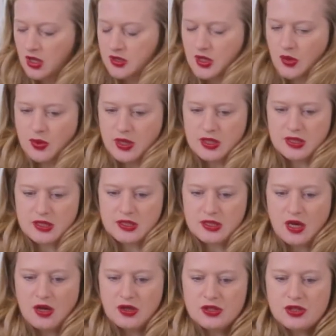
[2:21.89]
So we're going to
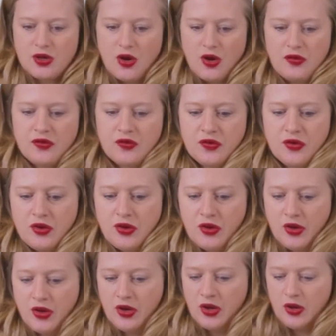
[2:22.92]
start off
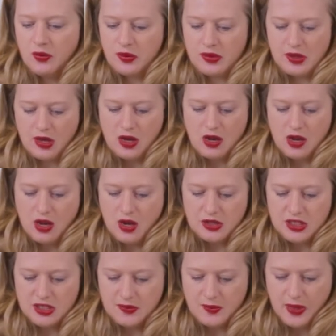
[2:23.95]
with our
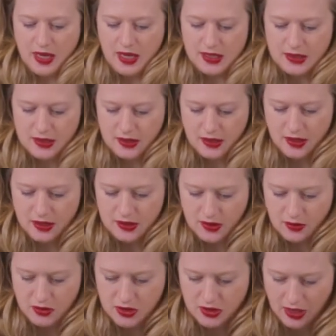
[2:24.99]
largest piece,
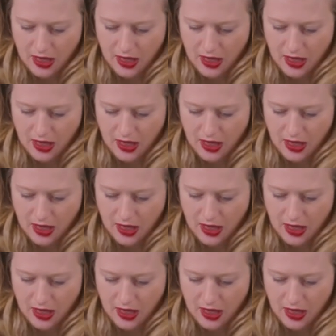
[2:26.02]
so I'm just